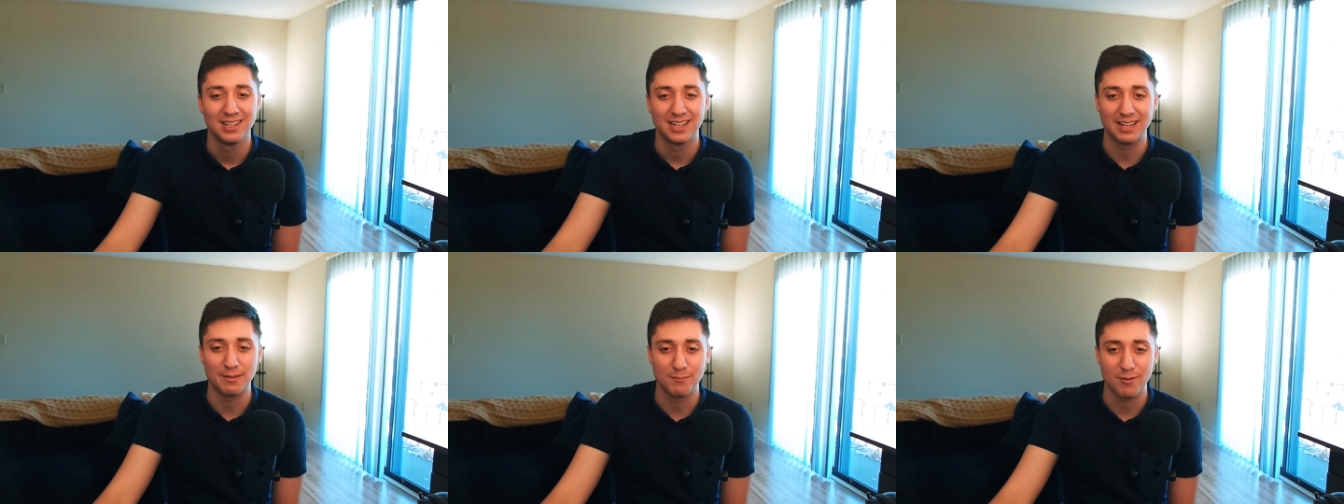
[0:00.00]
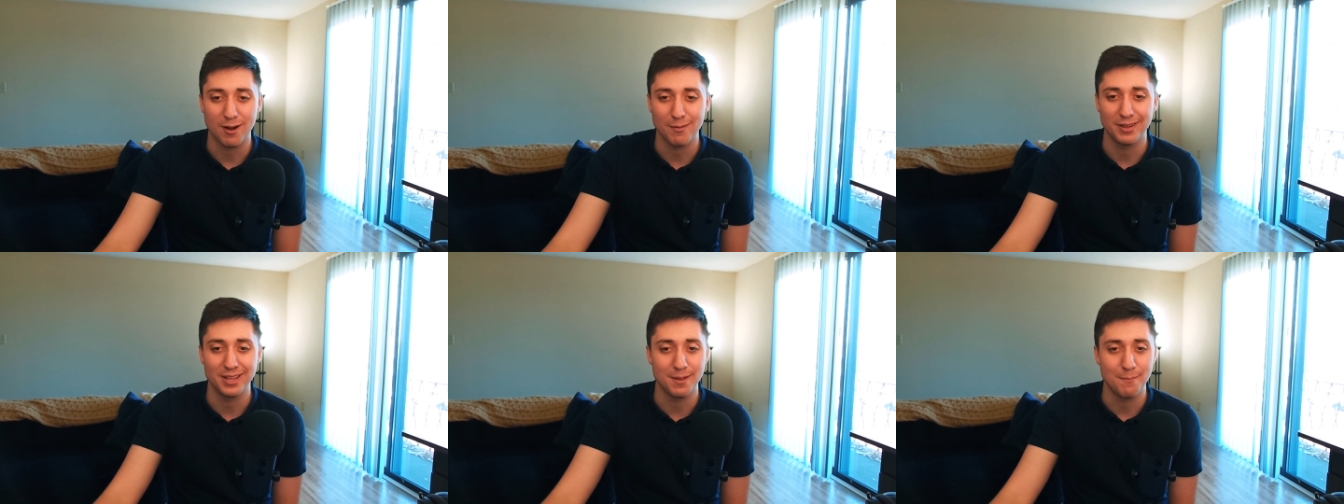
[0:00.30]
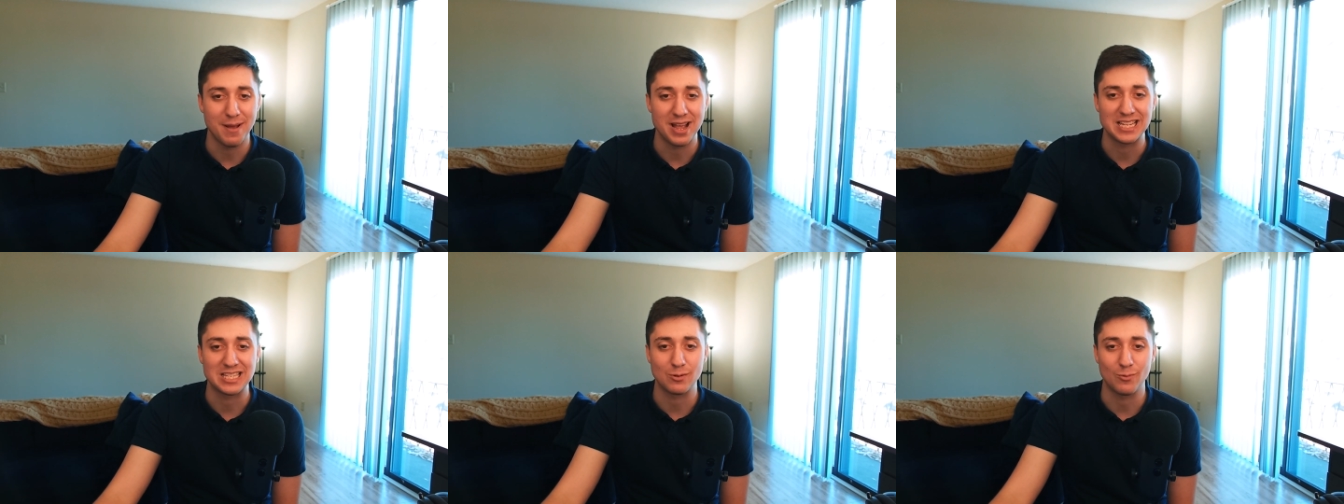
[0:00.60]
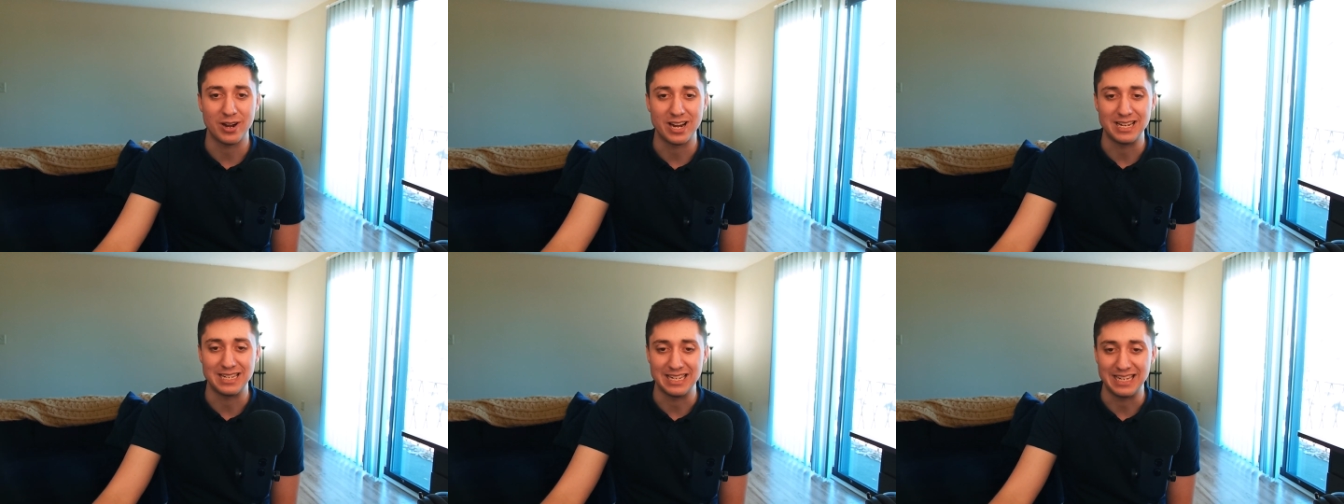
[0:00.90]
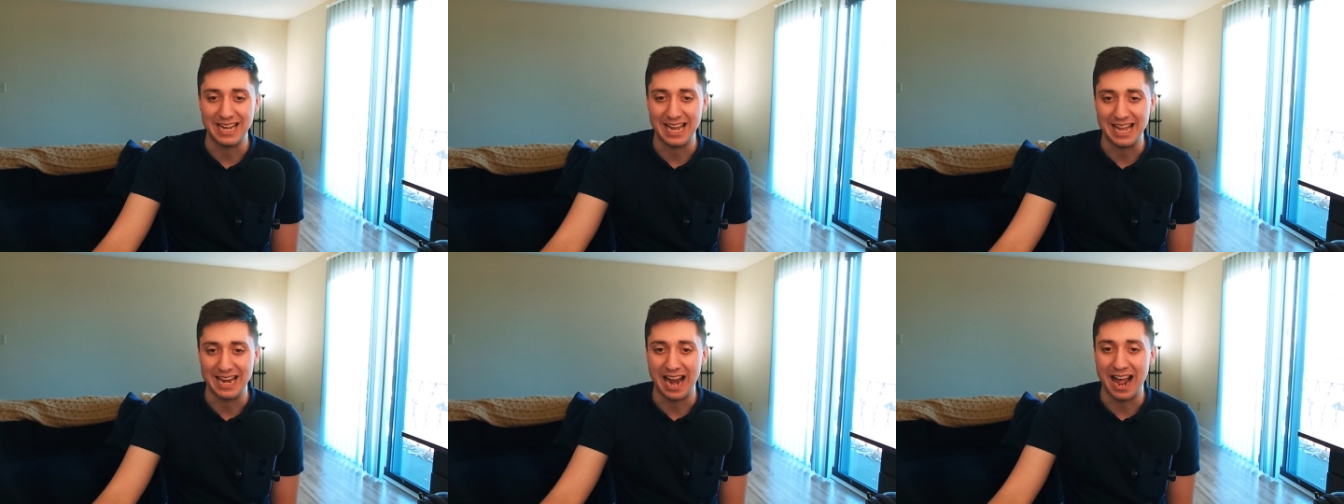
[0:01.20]
And probably the best way to
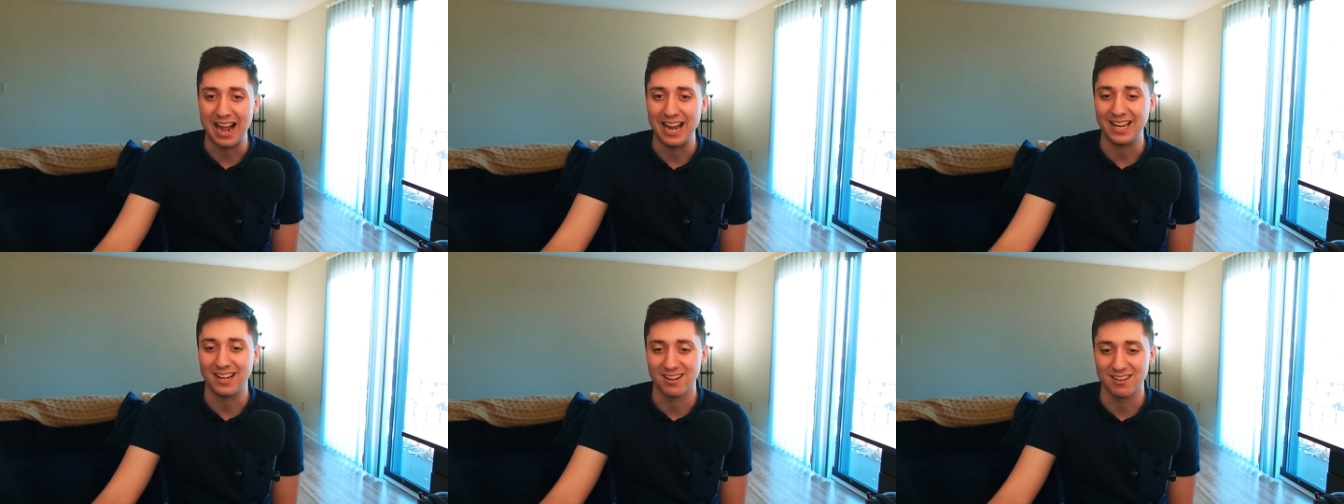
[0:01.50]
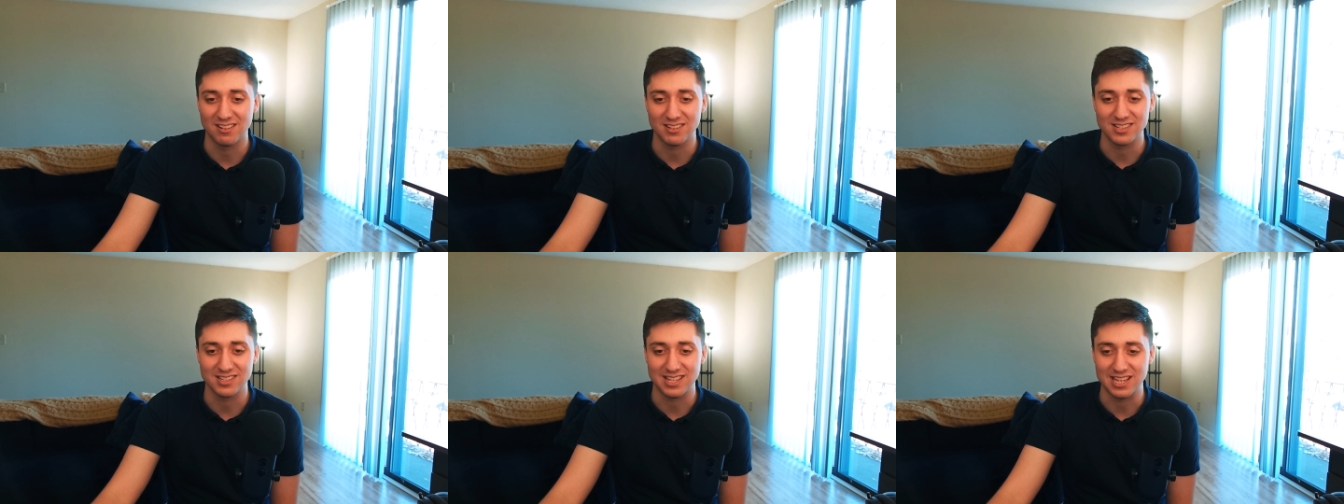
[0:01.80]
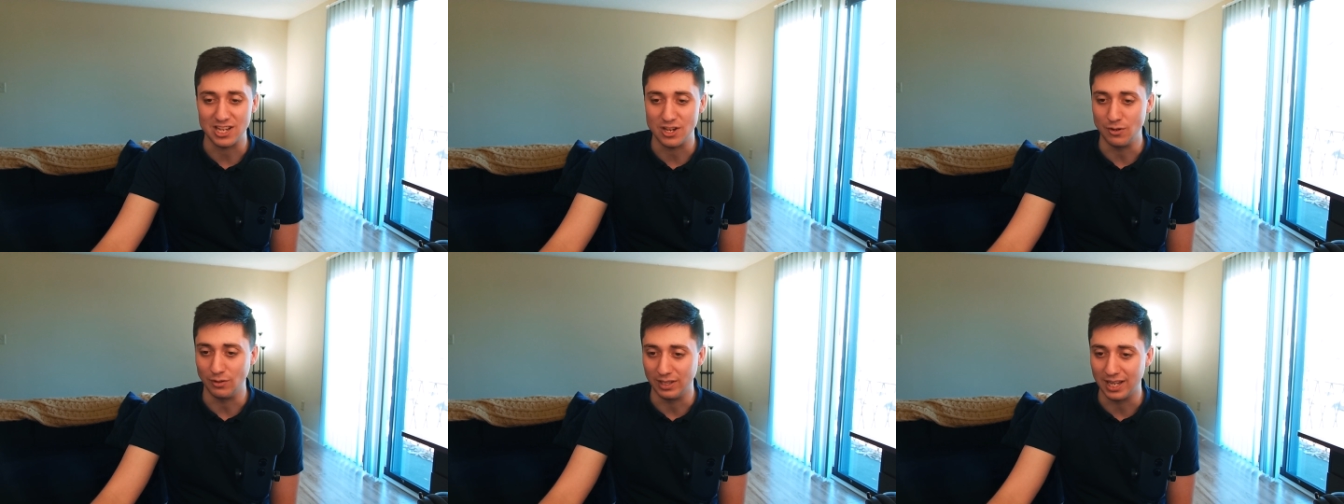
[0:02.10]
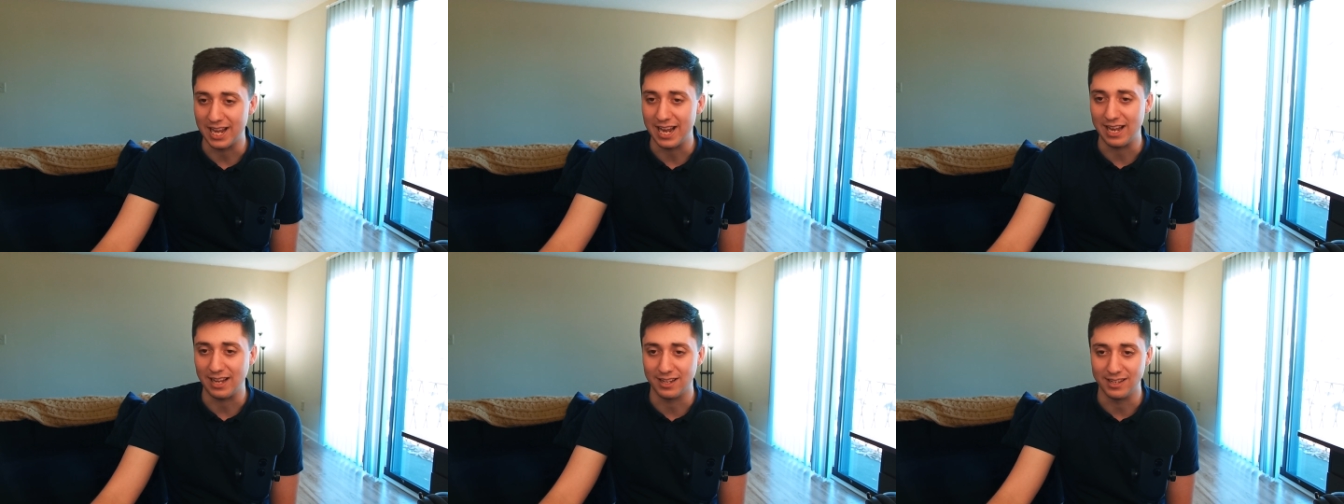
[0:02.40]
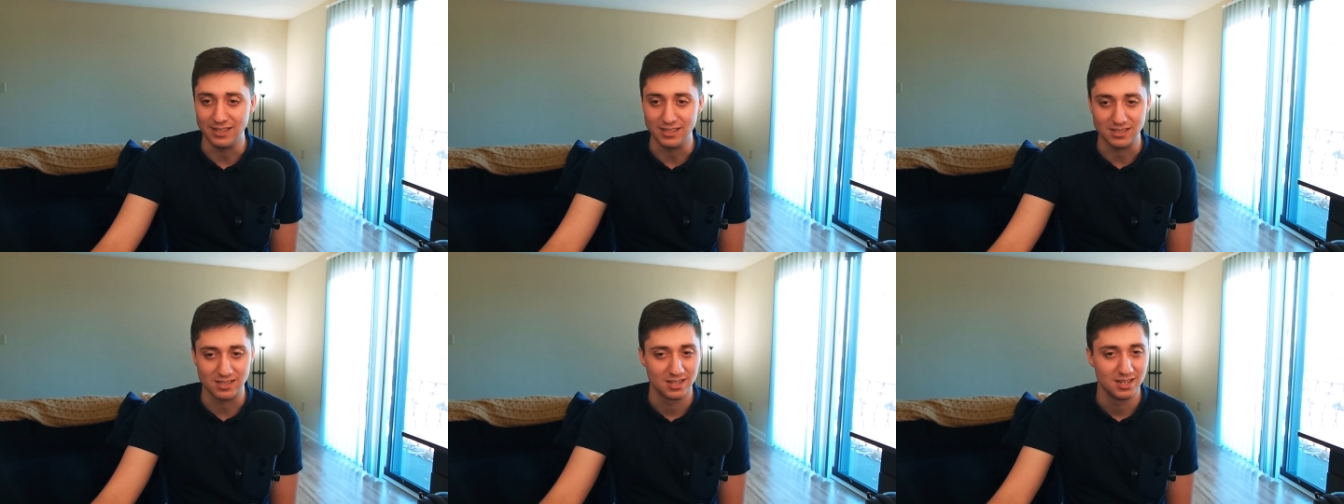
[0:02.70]
get icons that you like
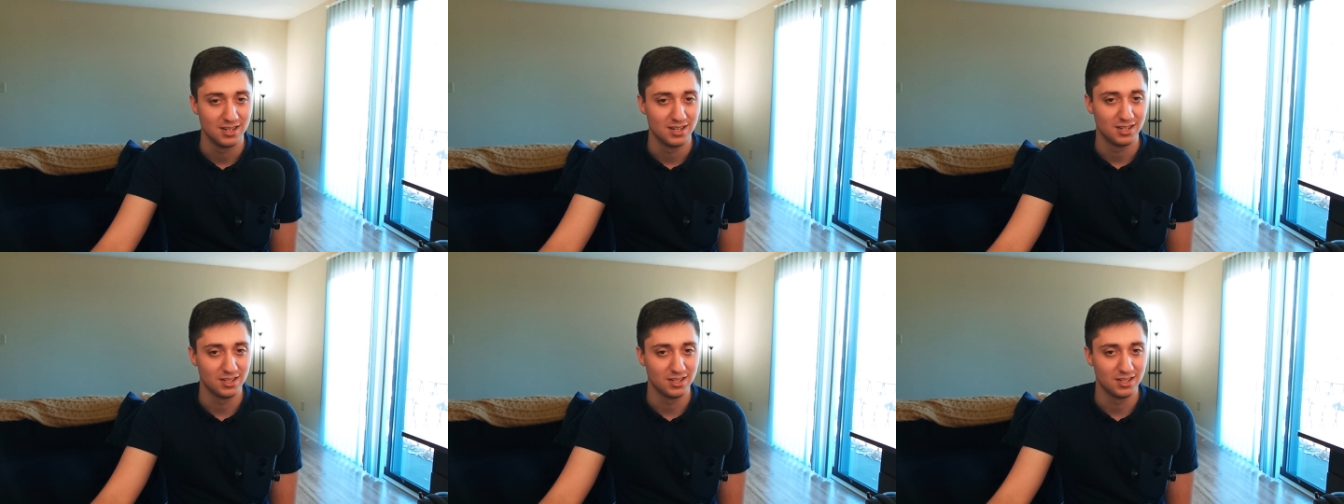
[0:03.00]
is